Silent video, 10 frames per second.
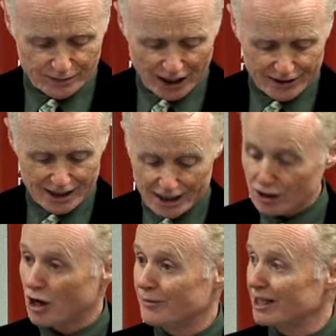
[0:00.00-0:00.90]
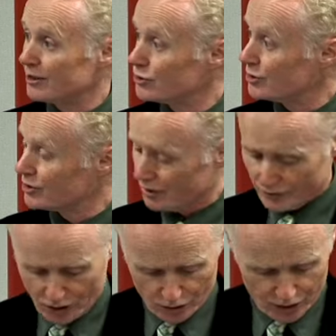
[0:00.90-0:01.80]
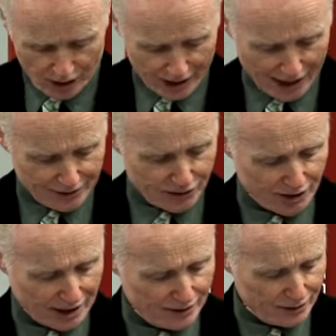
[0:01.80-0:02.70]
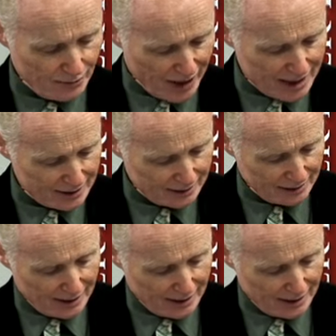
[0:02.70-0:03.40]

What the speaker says: by the economic interests of those on either side of the debate.